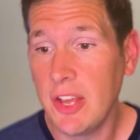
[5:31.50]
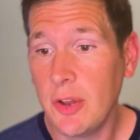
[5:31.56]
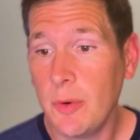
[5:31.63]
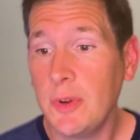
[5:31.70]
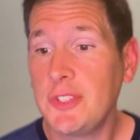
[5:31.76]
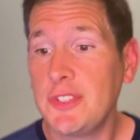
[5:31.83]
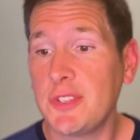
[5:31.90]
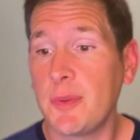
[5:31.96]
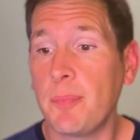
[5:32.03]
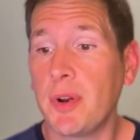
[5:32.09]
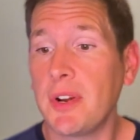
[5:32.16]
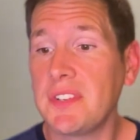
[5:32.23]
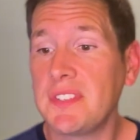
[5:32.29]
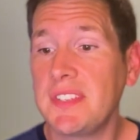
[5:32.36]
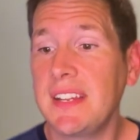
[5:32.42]
which is a
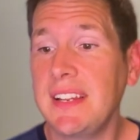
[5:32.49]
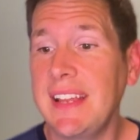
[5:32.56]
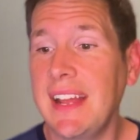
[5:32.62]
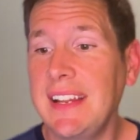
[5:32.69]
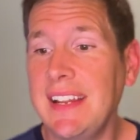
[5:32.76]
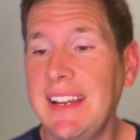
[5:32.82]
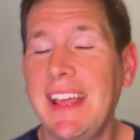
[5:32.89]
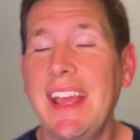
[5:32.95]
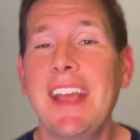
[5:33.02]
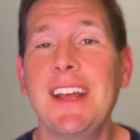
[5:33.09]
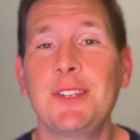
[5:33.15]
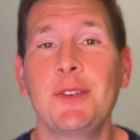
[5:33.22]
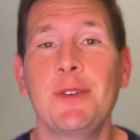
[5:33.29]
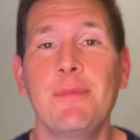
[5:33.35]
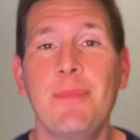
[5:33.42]
person getting
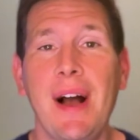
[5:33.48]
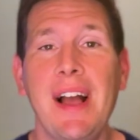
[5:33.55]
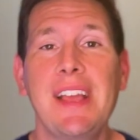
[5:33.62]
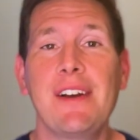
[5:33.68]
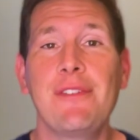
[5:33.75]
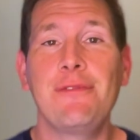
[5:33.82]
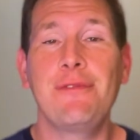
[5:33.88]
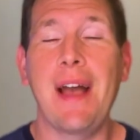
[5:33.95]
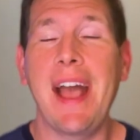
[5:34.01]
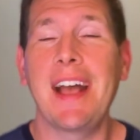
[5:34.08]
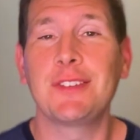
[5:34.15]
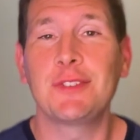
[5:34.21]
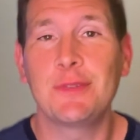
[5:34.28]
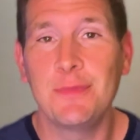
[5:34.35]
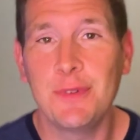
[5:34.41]
hit by a
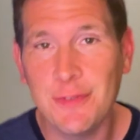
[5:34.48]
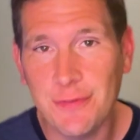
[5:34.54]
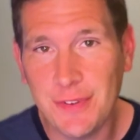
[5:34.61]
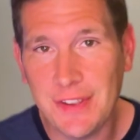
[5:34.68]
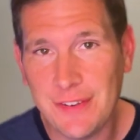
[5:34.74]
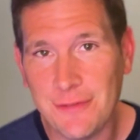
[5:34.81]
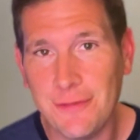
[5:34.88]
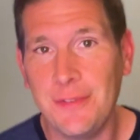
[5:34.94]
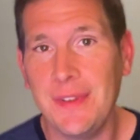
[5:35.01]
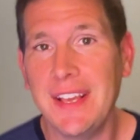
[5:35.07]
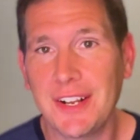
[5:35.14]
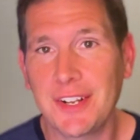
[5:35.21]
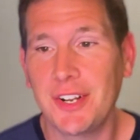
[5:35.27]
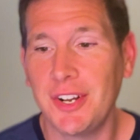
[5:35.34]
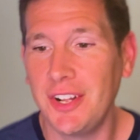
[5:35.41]
fast-moving
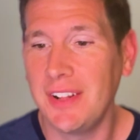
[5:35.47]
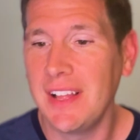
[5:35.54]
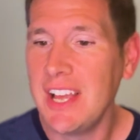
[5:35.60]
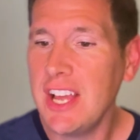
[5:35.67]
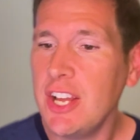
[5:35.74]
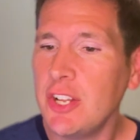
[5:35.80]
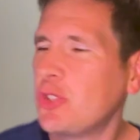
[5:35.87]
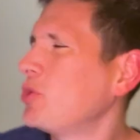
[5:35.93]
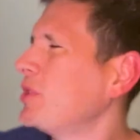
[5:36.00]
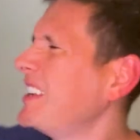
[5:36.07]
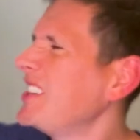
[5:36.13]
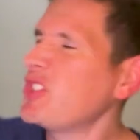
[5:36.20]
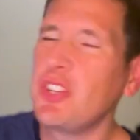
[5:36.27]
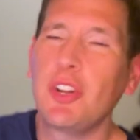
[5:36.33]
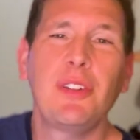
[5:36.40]
vehicle,
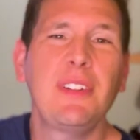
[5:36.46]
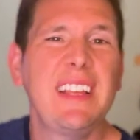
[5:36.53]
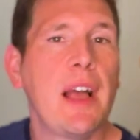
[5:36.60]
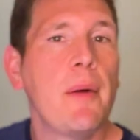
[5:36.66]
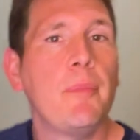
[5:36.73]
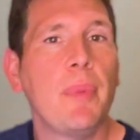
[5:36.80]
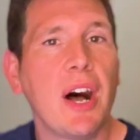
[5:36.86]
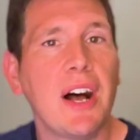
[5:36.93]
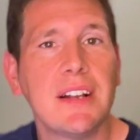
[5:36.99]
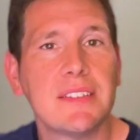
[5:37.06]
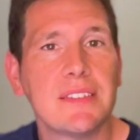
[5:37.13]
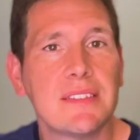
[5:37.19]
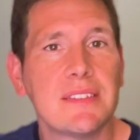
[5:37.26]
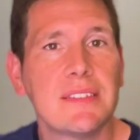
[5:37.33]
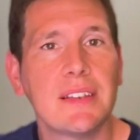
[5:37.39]
traditionally a
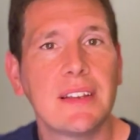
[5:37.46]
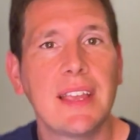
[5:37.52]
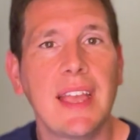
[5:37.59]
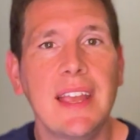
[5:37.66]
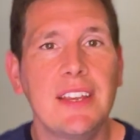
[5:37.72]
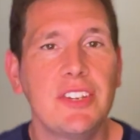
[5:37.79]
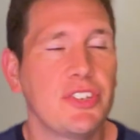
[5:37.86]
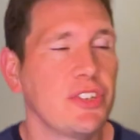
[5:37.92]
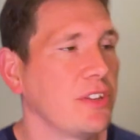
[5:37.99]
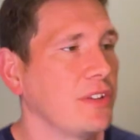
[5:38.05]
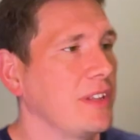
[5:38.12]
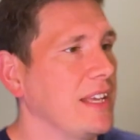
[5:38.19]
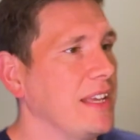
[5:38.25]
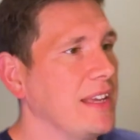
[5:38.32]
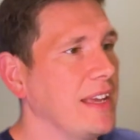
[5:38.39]
bus,
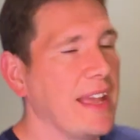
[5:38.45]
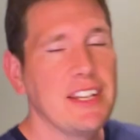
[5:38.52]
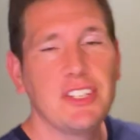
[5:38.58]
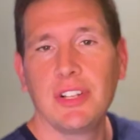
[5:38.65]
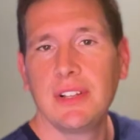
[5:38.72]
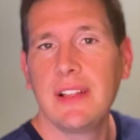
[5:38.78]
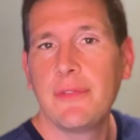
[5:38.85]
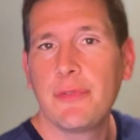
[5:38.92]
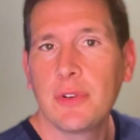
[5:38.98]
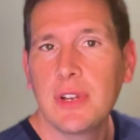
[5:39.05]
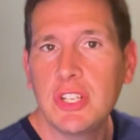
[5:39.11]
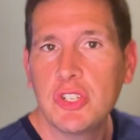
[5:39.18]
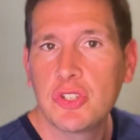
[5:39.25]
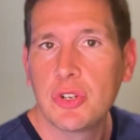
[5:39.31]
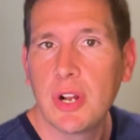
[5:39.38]
occasionally a
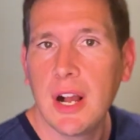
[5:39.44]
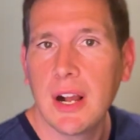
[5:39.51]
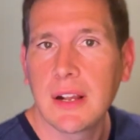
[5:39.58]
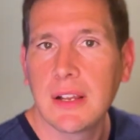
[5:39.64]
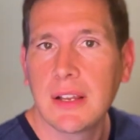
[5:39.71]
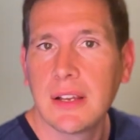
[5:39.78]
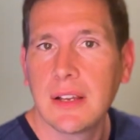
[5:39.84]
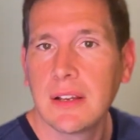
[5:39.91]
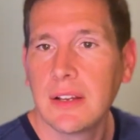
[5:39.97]
delivery truck,